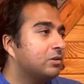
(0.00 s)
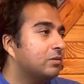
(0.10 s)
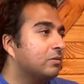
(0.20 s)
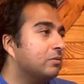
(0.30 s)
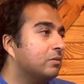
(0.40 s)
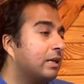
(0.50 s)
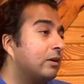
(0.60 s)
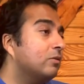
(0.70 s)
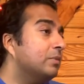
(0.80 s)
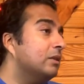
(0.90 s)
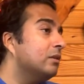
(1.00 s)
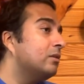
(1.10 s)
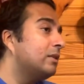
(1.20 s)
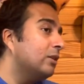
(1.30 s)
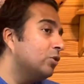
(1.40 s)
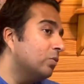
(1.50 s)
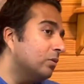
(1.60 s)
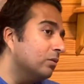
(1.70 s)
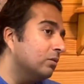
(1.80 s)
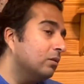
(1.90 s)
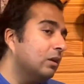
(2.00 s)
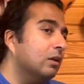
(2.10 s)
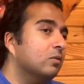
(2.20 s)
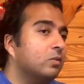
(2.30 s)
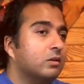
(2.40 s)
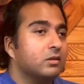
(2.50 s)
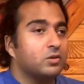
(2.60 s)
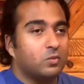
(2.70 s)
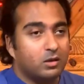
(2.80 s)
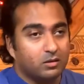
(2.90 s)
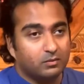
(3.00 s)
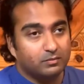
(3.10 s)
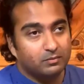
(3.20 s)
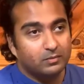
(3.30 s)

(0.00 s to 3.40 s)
So that could be sensual ill will as well,